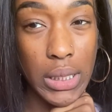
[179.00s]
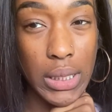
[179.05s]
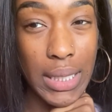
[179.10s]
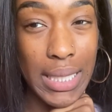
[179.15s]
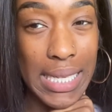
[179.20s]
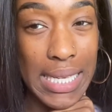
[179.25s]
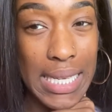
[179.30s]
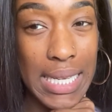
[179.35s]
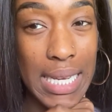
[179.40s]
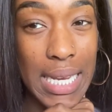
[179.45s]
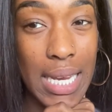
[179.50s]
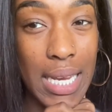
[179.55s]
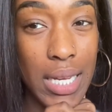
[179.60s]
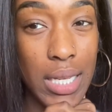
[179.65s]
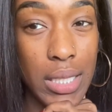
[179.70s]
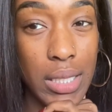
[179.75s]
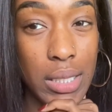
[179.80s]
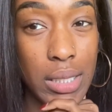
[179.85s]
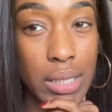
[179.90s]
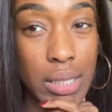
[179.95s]
Yeah,
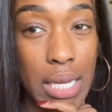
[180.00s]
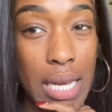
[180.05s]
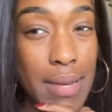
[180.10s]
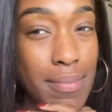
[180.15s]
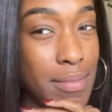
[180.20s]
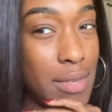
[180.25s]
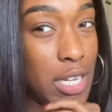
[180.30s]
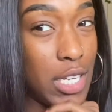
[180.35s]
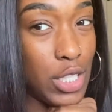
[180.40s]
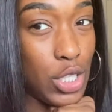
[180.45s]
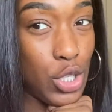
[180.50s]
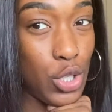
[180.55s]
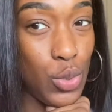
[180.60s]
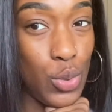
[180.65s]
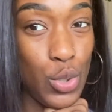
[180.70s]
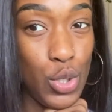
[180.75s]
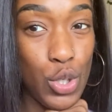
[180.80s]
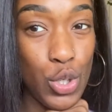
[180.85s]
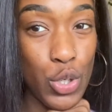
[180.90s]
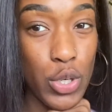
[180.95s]
I'm not too
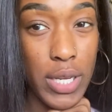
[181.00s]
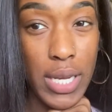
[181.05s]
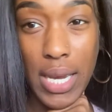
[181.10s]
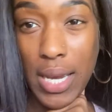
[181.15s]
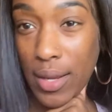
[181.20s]
sure yet,